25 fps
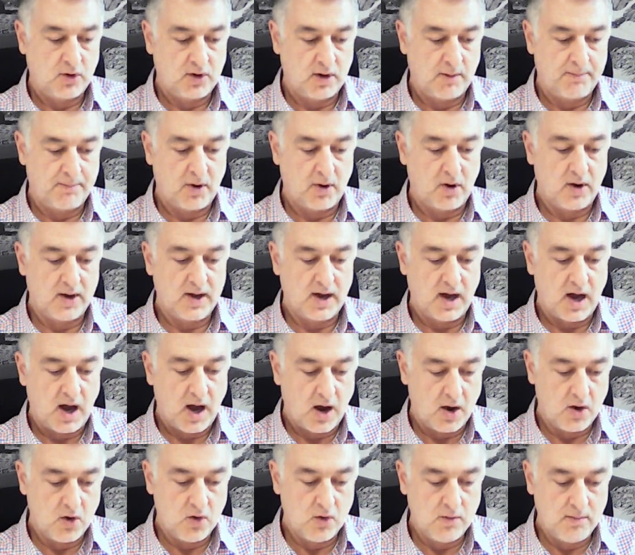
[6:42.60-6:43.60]
you're going to buy a
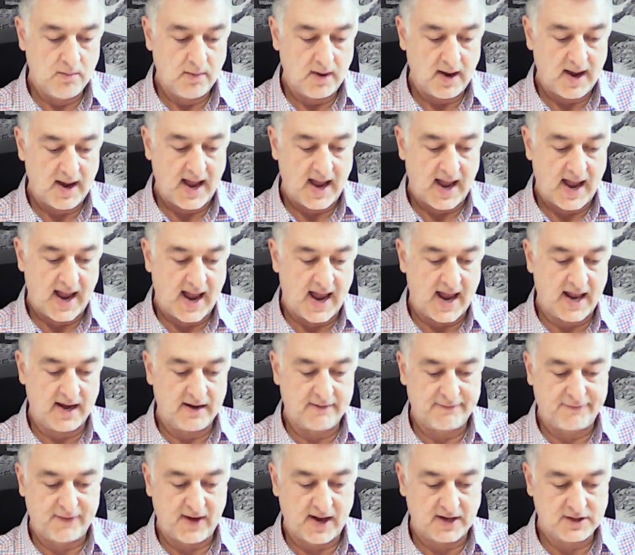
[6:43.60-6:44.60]
home
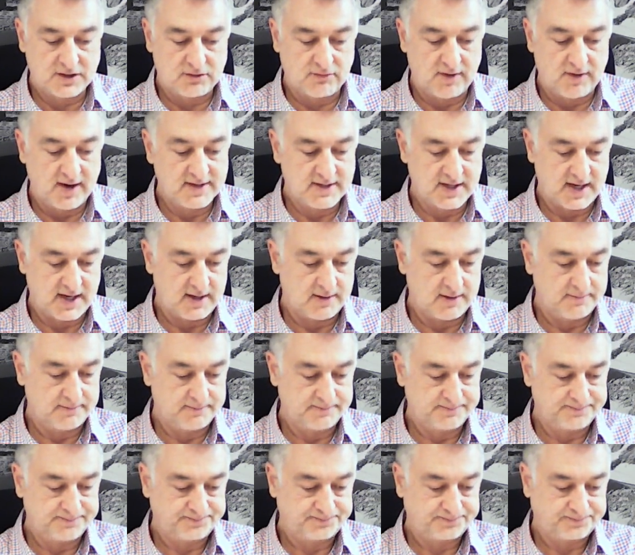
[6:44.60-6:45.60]
and a flat to rent
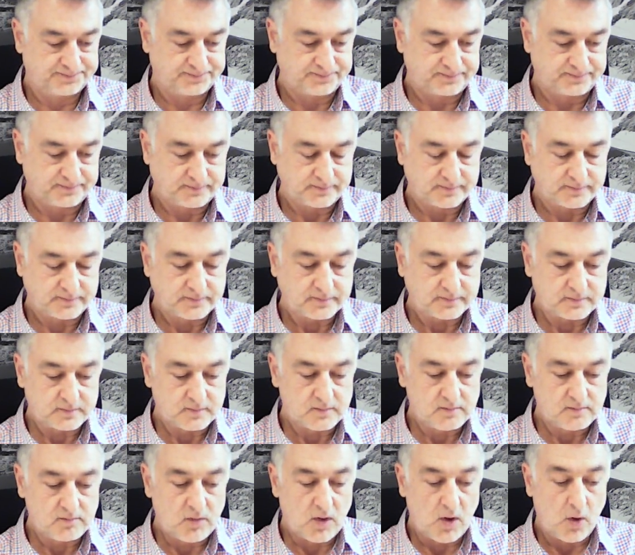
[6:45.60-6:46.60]
out.
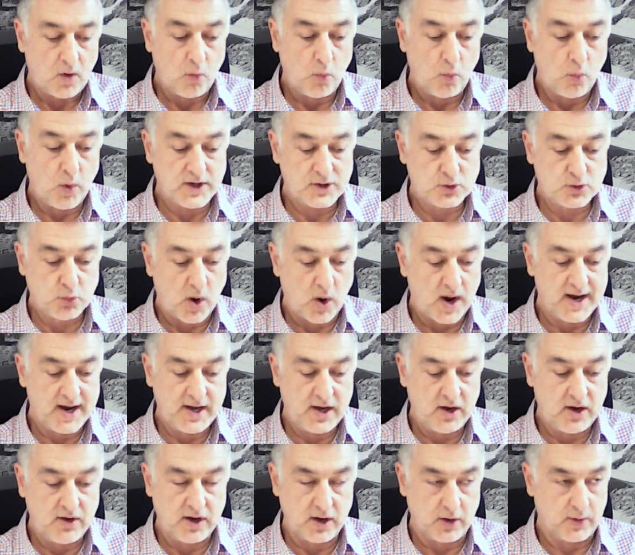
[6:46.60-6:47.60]
Which
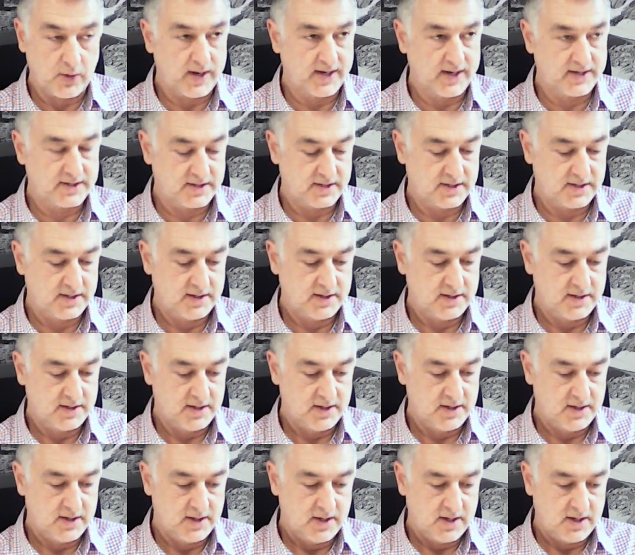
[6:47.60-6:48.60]
way do you do it?
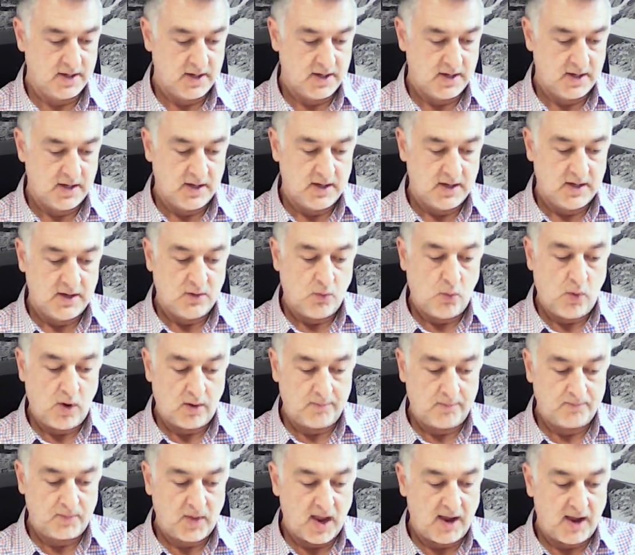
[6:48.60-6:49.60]

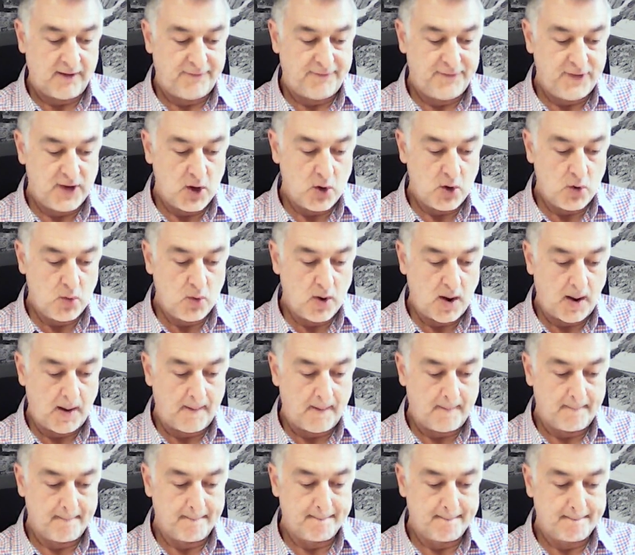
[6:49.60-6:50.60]
Well, if
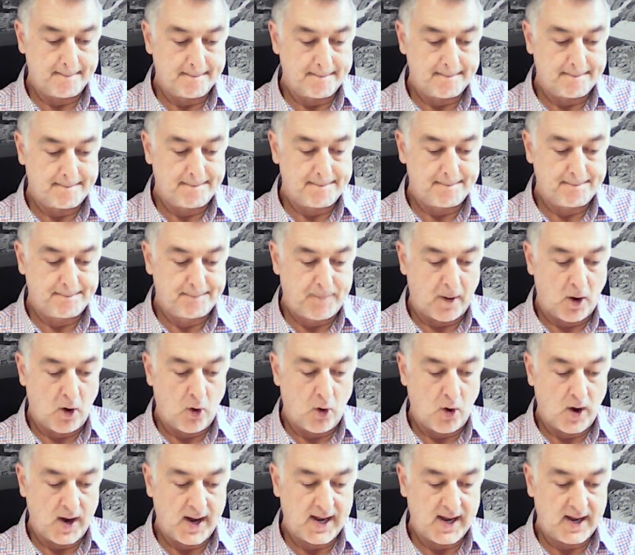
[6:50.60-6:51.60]
you
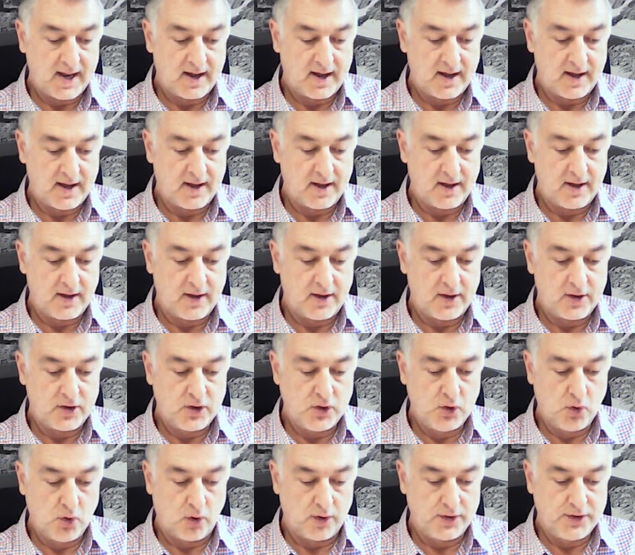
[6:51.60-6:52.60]
buy
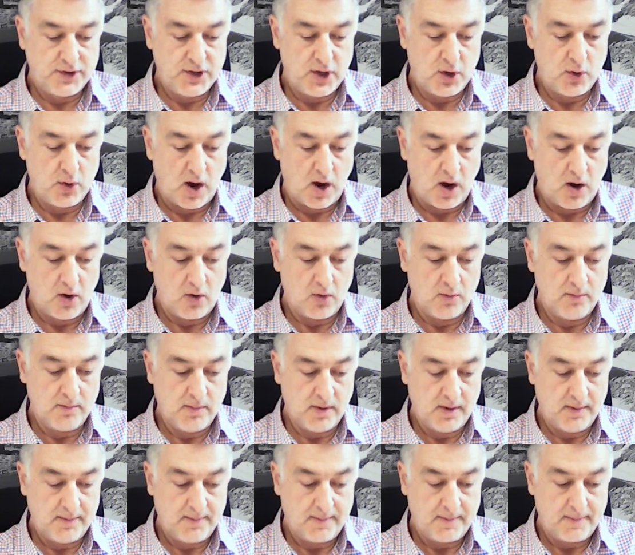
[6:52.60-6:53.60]
your new
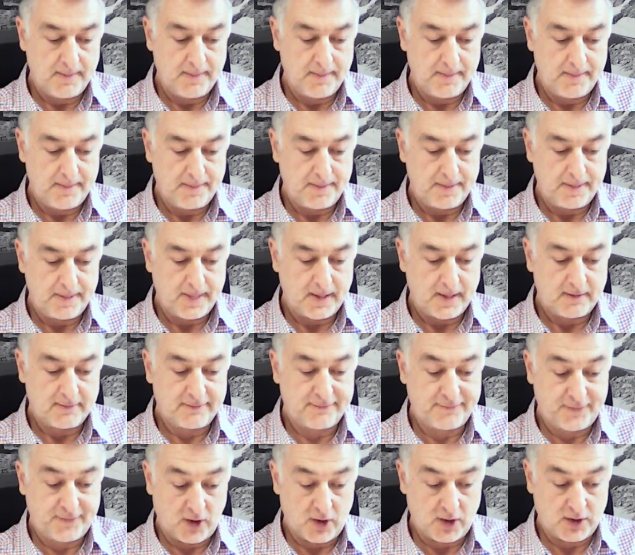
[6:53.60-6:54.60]
home
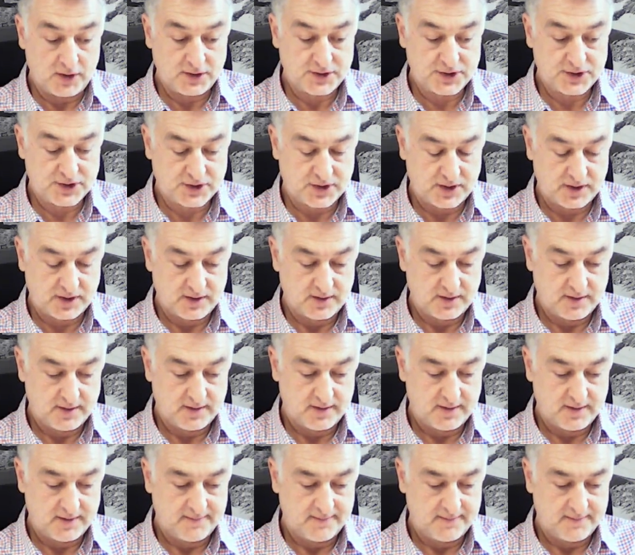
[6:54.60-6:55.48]
first,